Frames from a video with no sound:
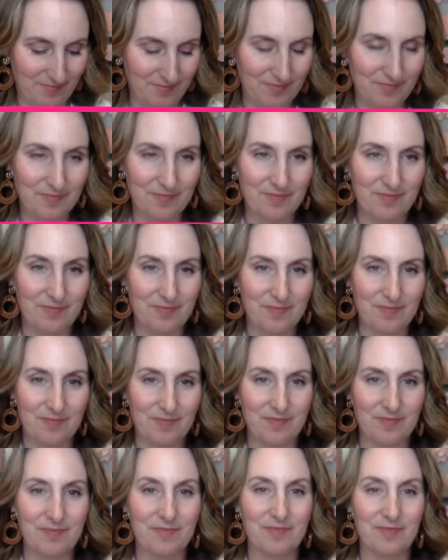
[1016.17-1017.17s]

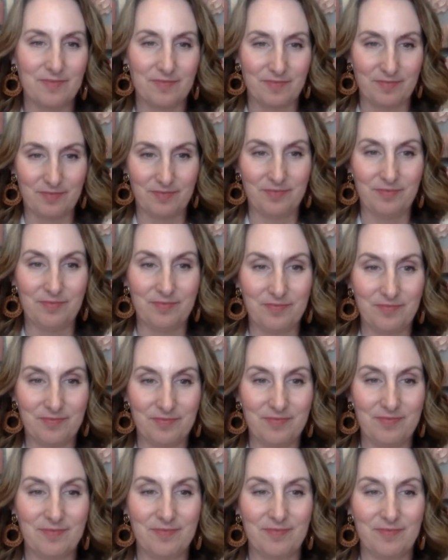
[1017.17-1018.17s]

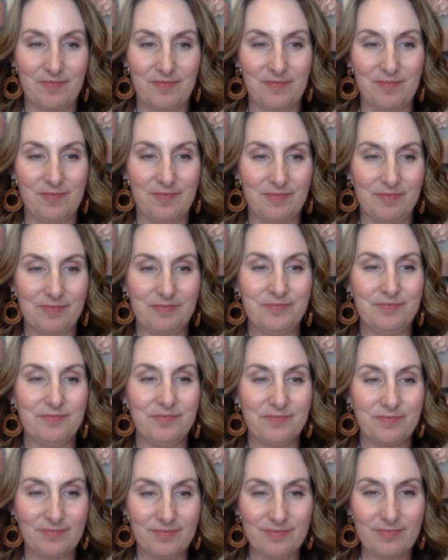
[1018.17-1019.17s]

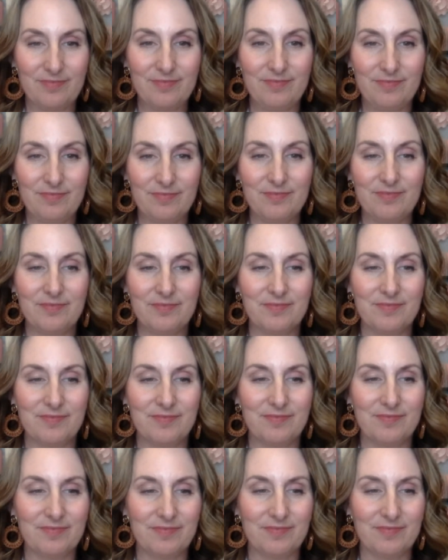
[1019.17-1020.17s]

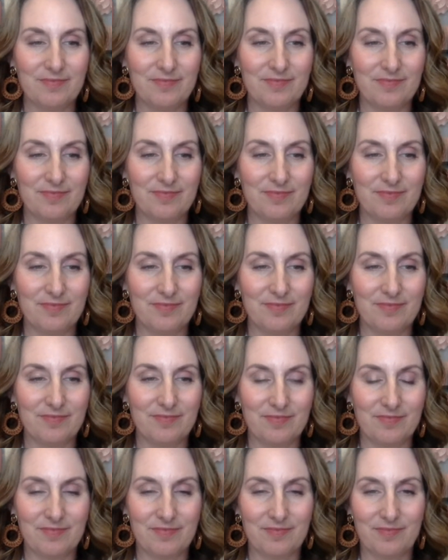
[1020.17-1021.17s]

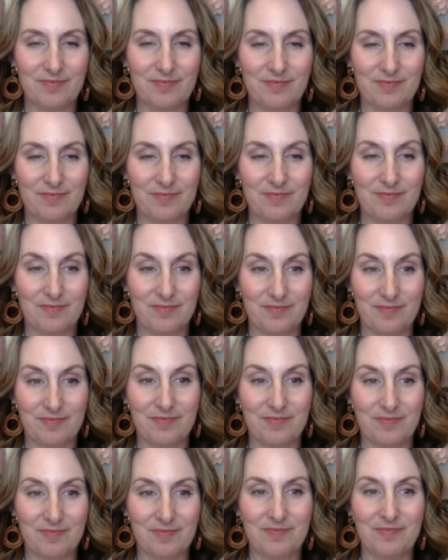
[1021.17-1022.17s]

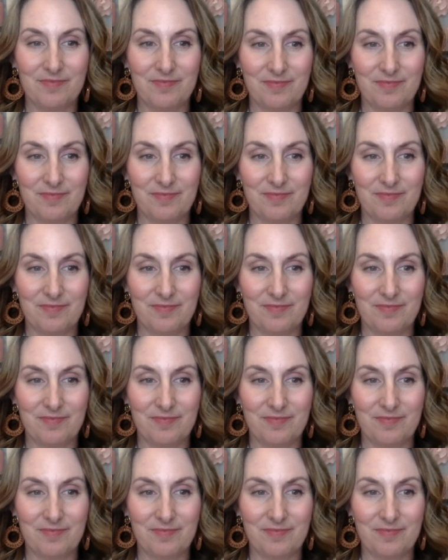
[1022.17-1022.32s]
This person isn't speaking.